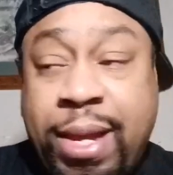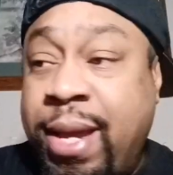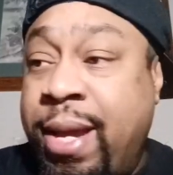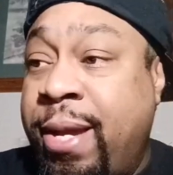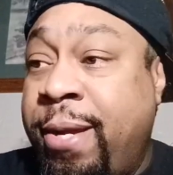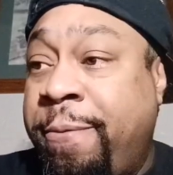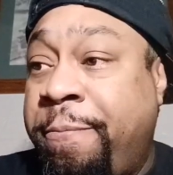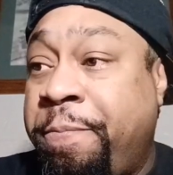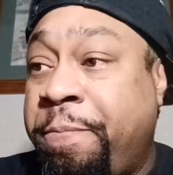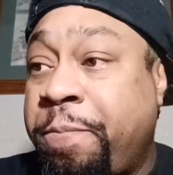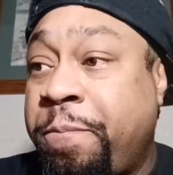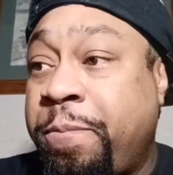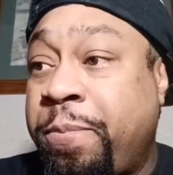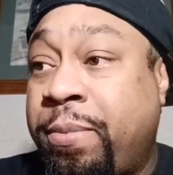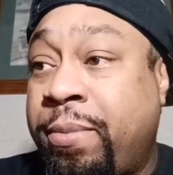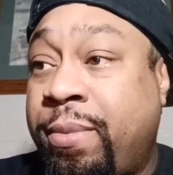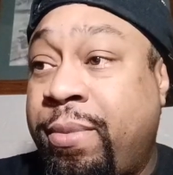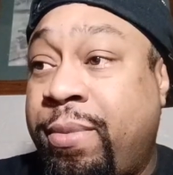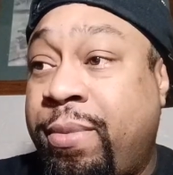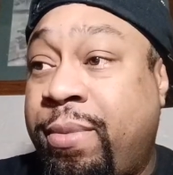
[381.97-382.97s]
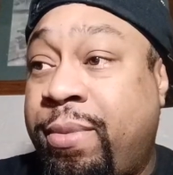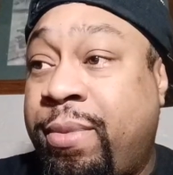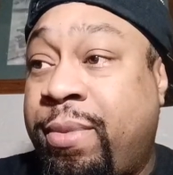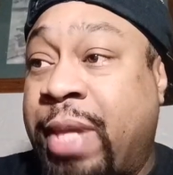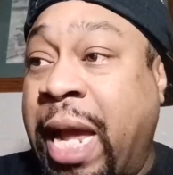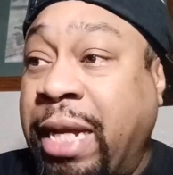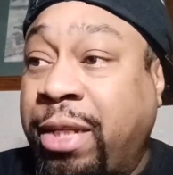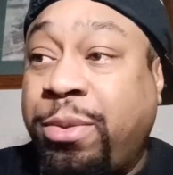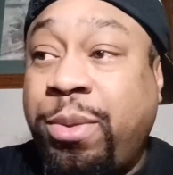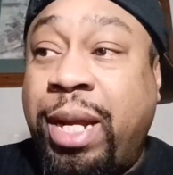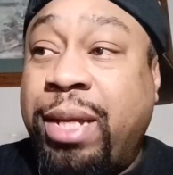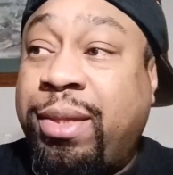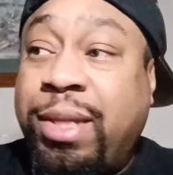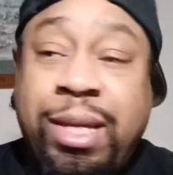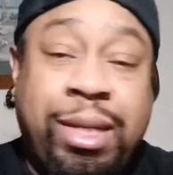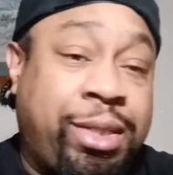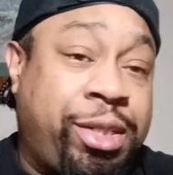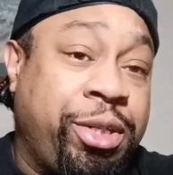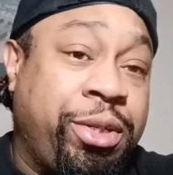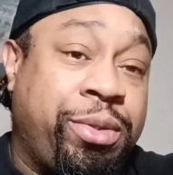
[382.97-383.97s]
And that's what I
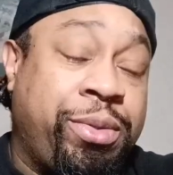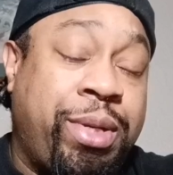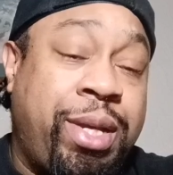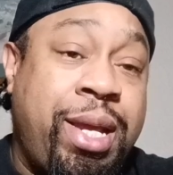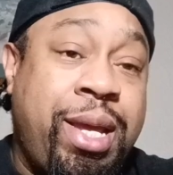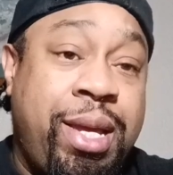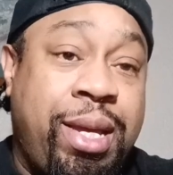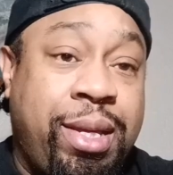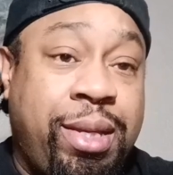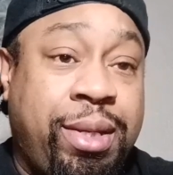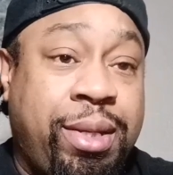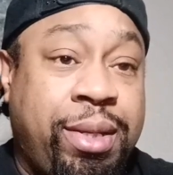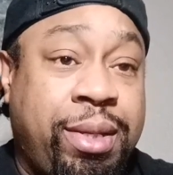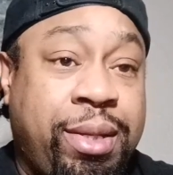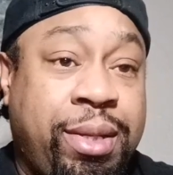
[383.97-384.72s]
think children need.